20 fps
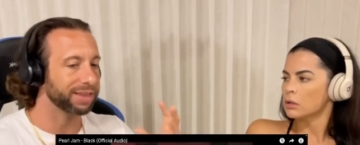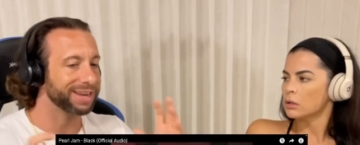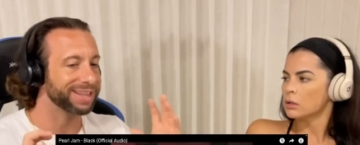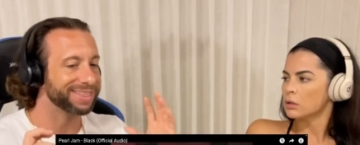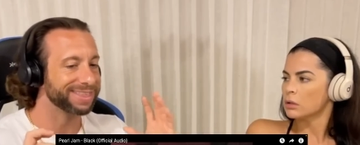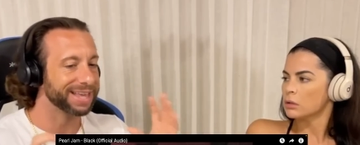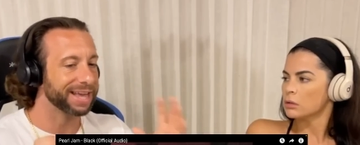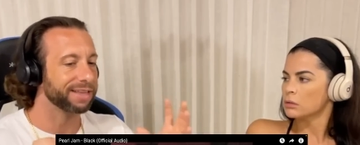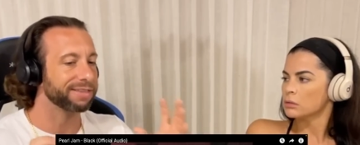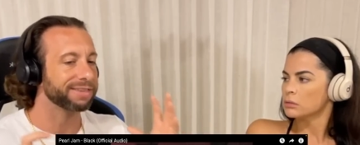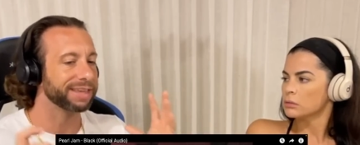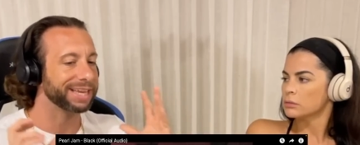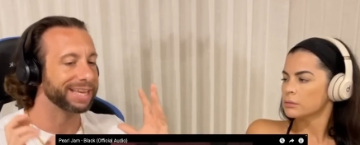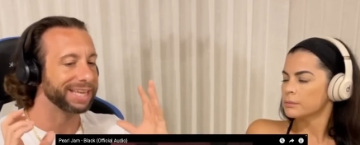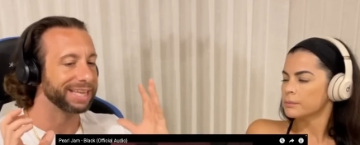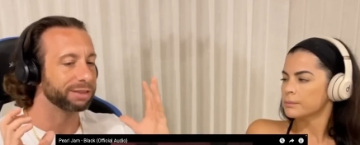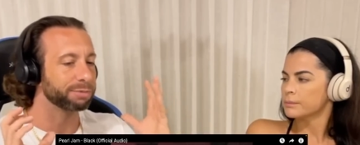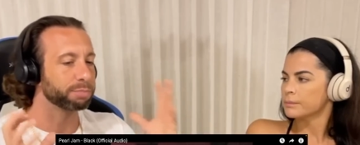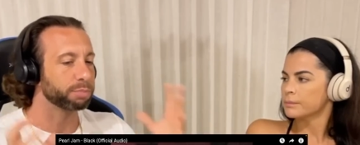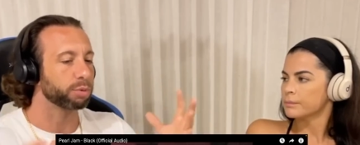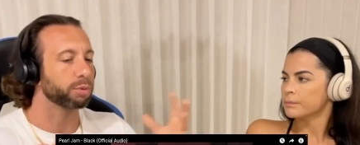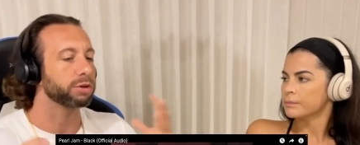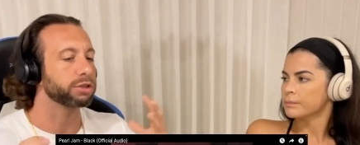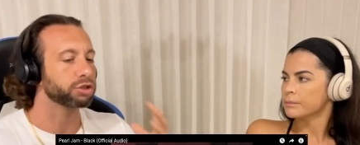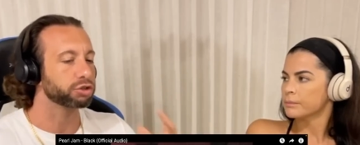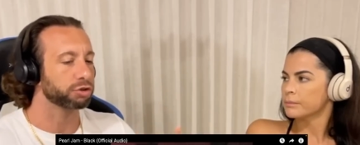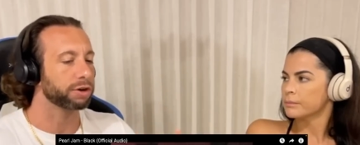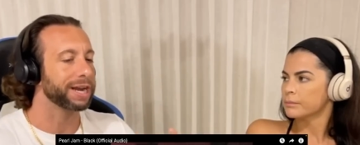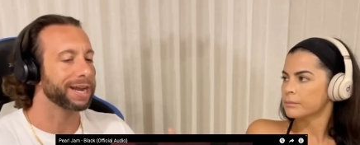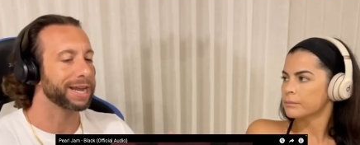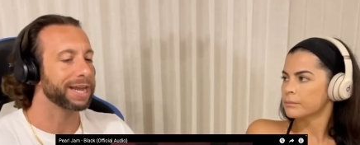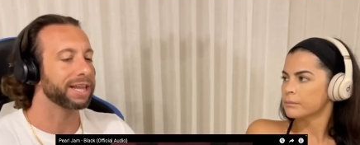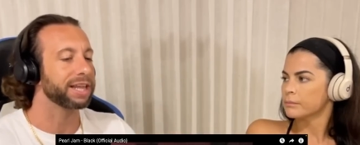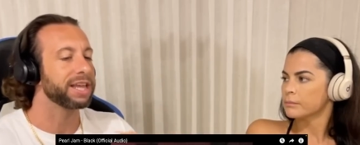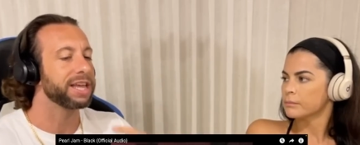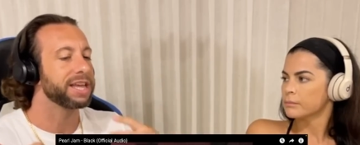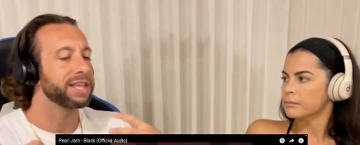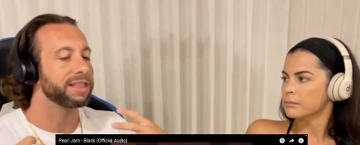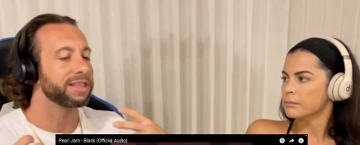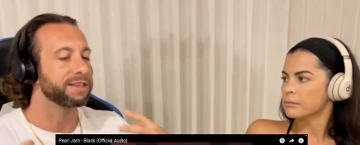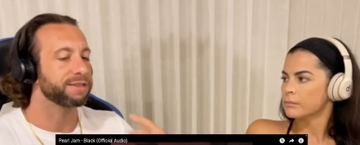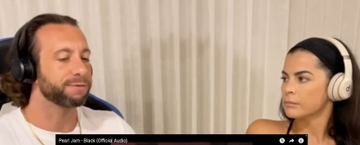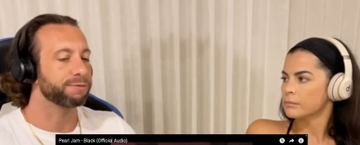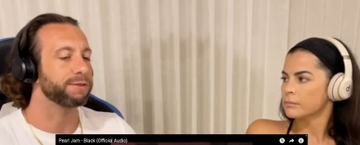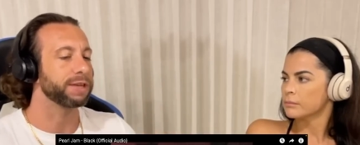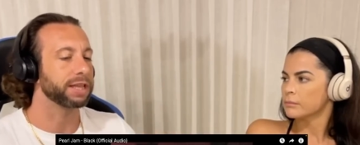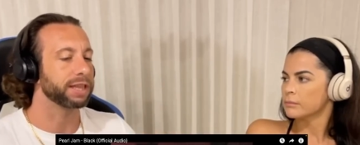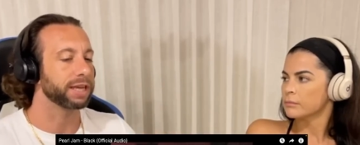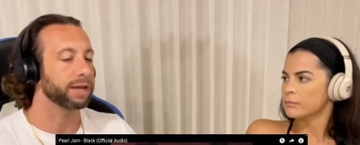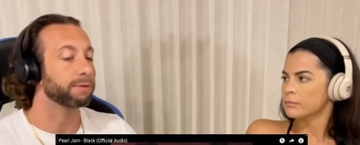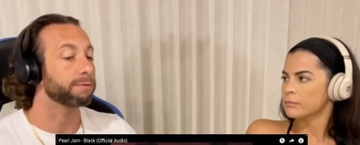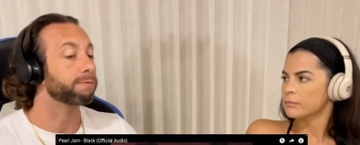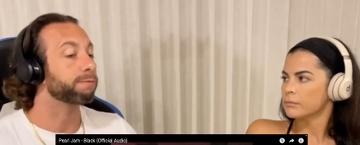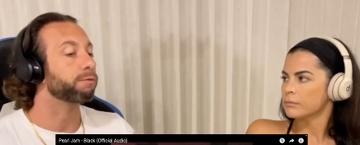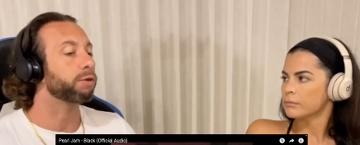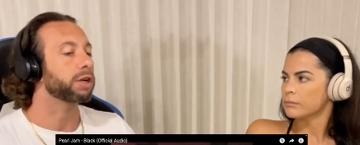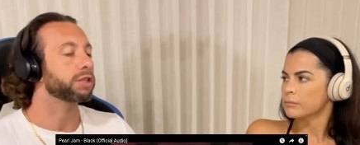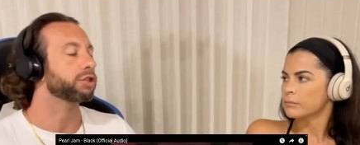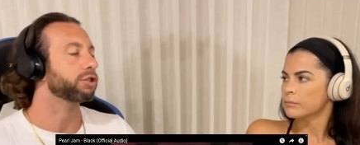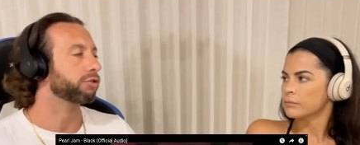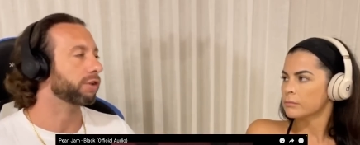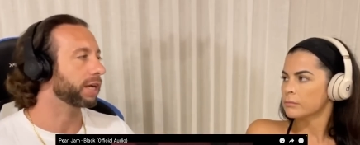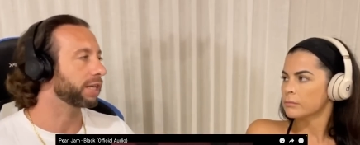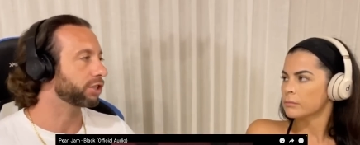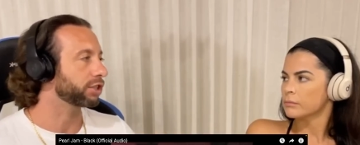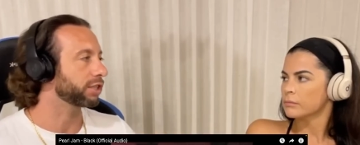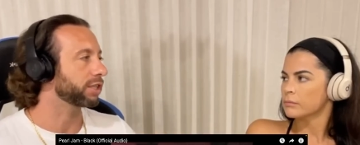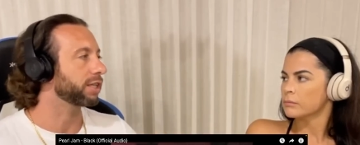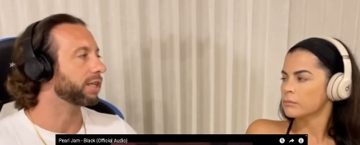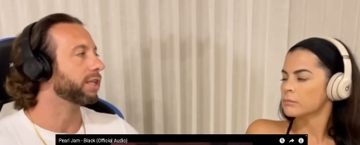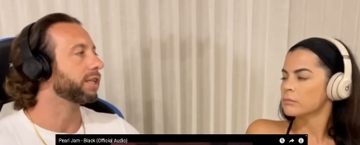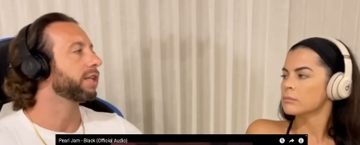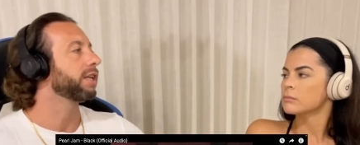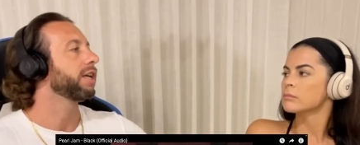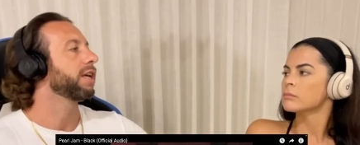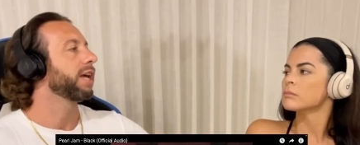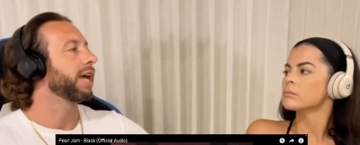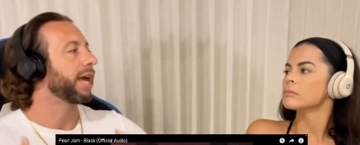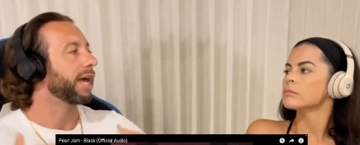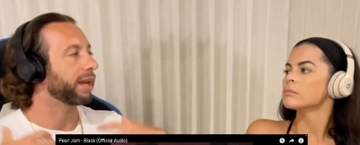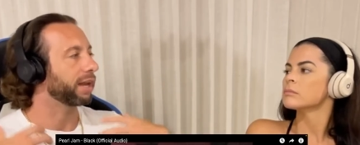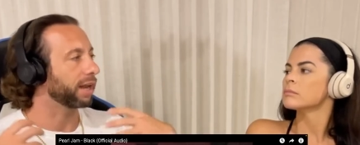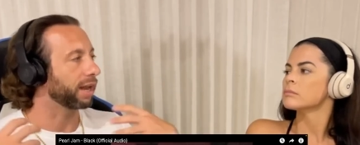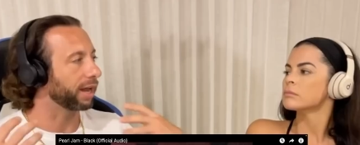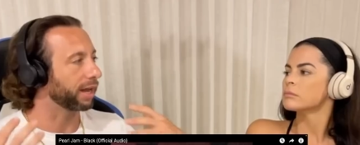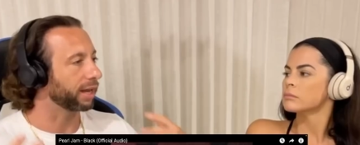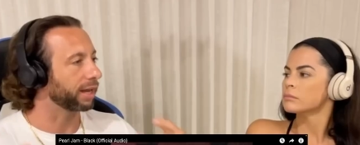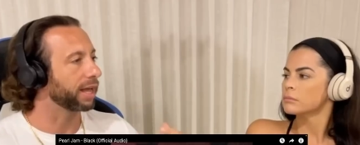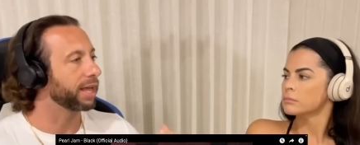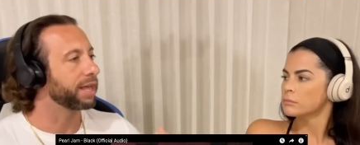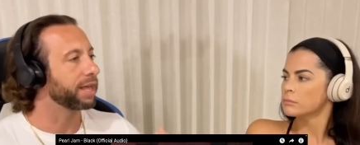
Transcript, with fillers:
Speaker 1: that it sounds like he's portraying this feeling of frustration and like